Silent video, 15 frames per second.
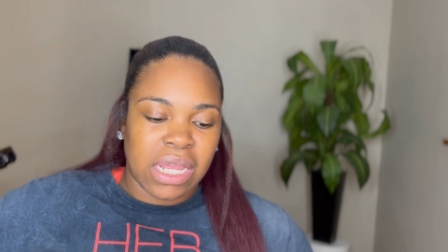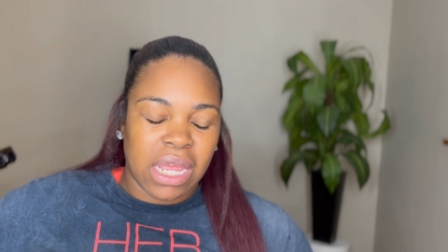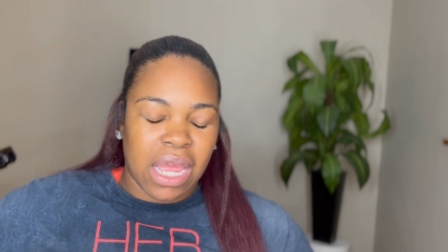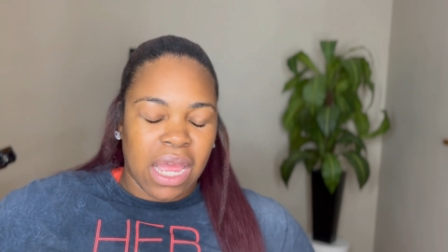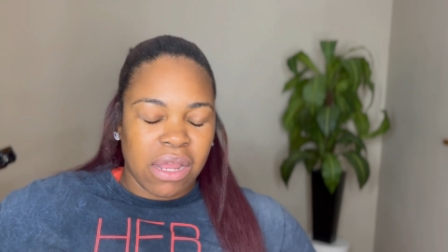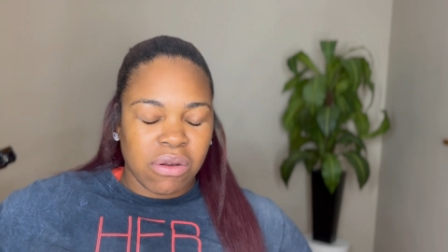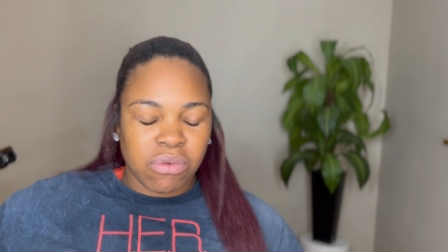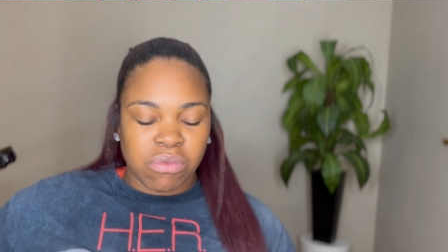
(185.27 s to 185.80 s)

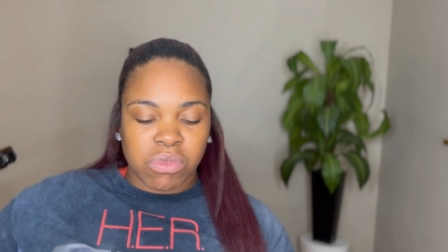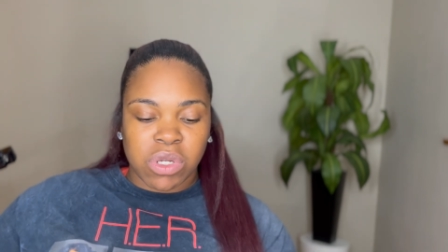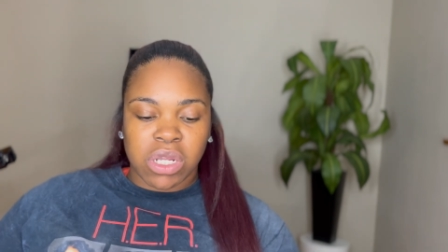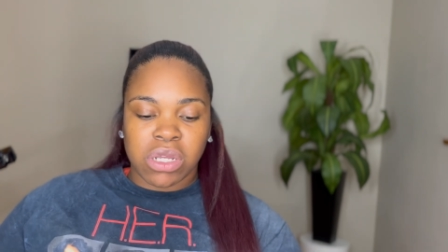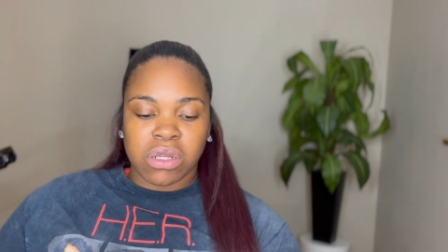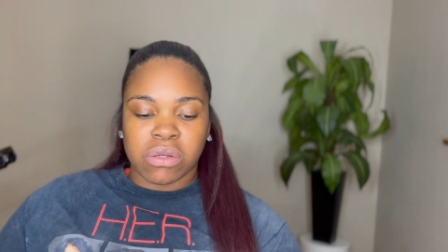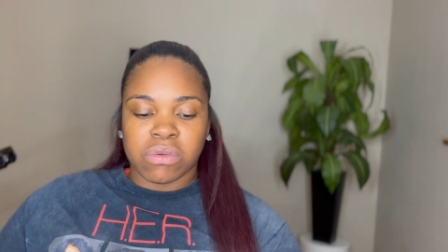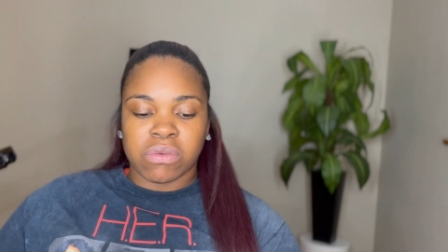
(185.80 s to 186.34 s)
I don't
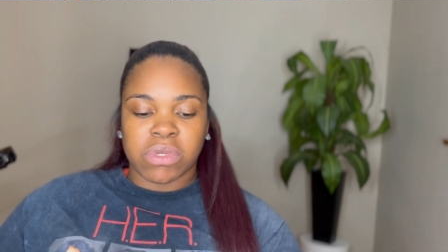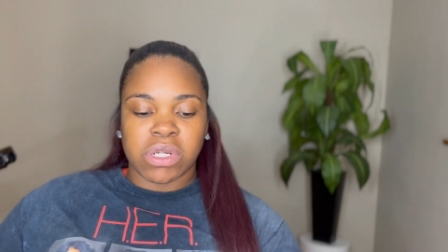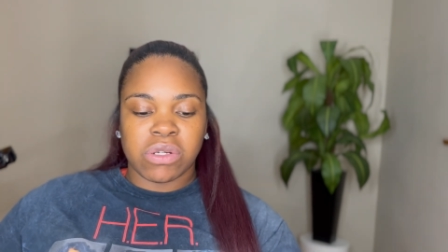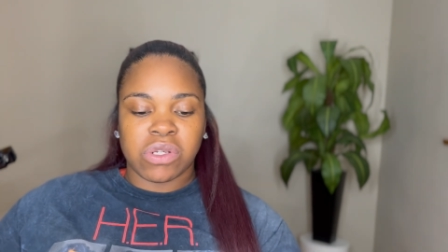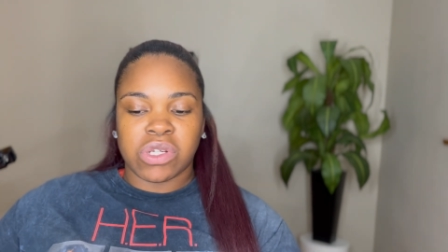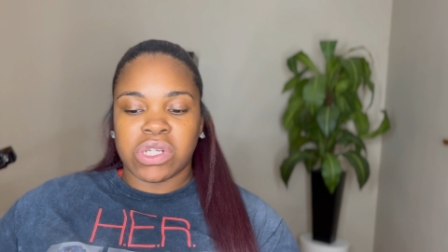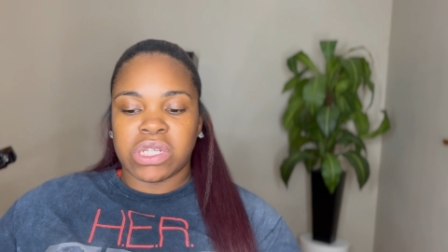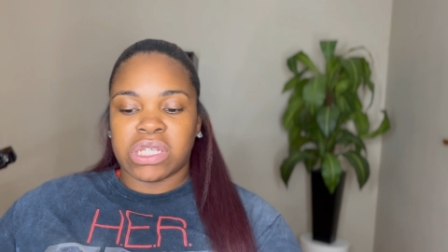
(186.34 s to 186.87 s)
know.
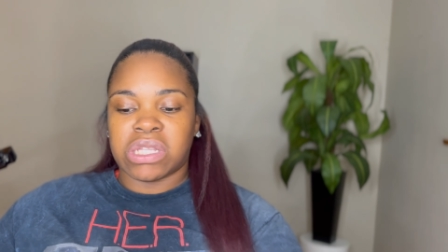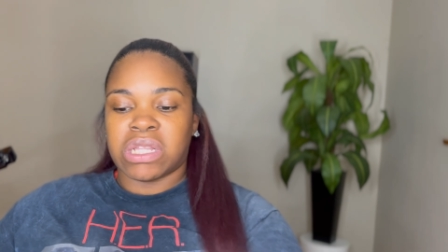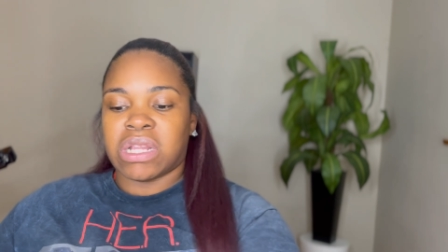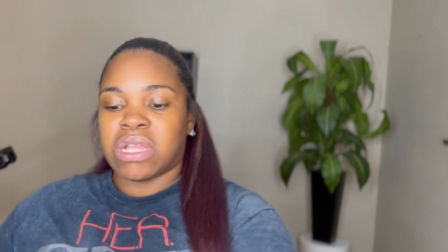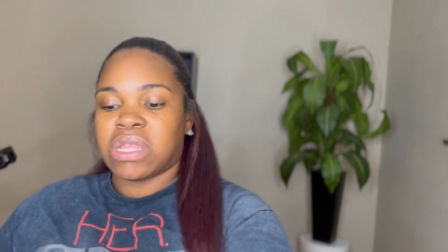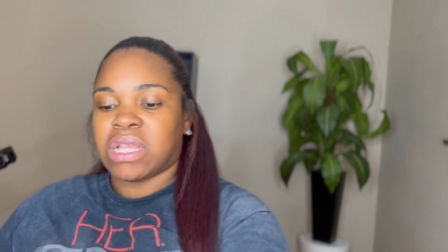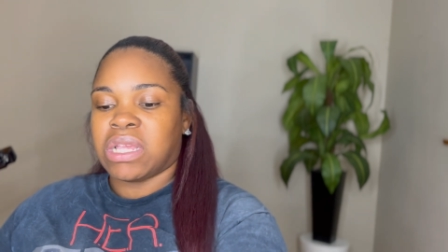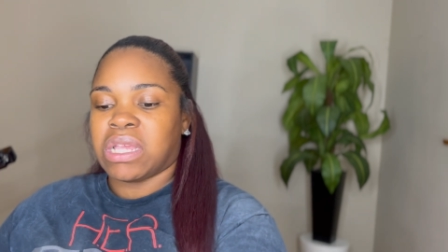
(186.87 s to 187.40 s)
There's just
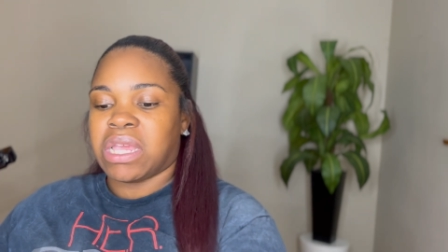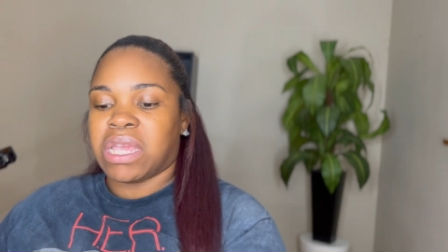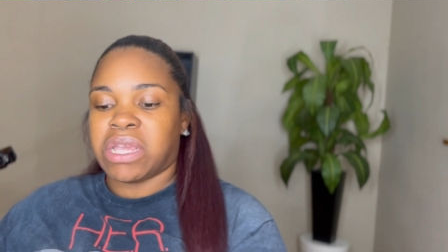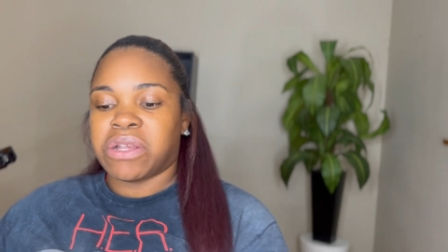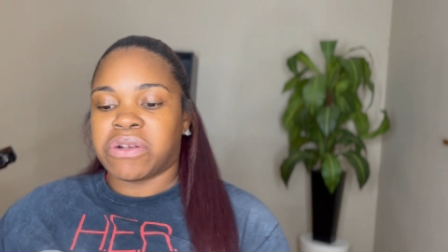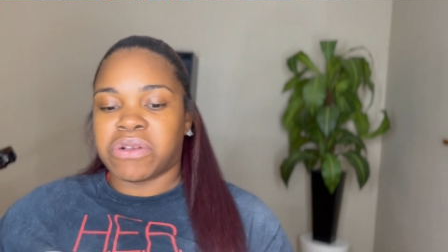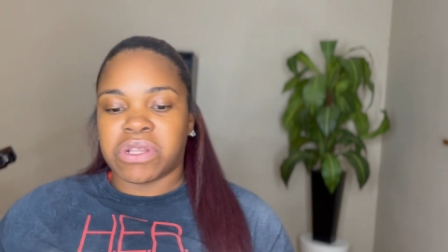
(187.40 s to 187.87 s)
nothing here.